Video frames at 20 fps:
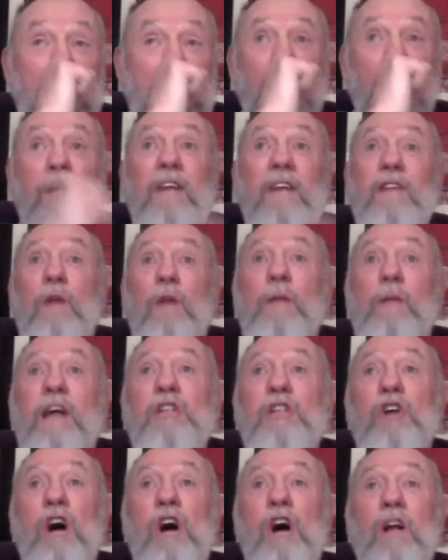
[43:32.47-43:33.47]
we give it our best
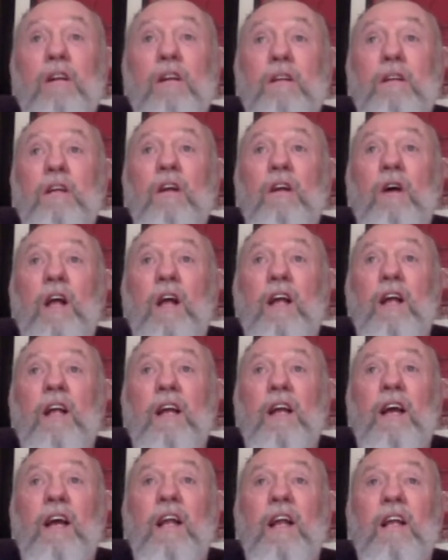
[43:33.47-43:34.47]
shot, and
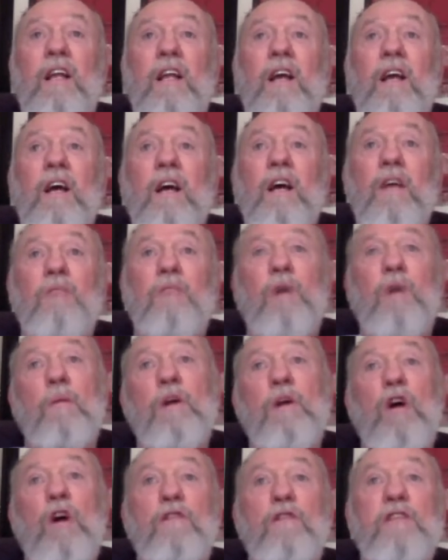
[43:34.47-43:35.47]
again,
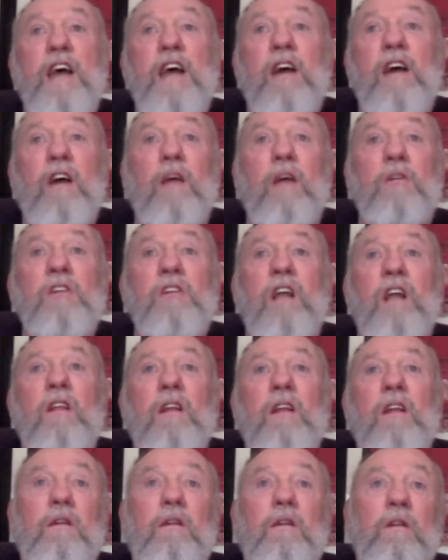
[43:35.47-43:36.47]
probably off record, I would tell you
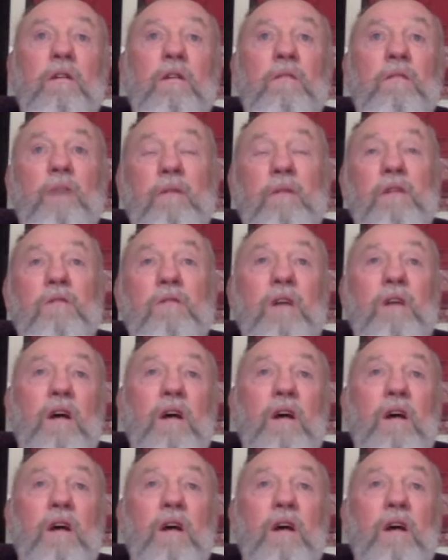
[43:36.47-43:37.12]
that maybe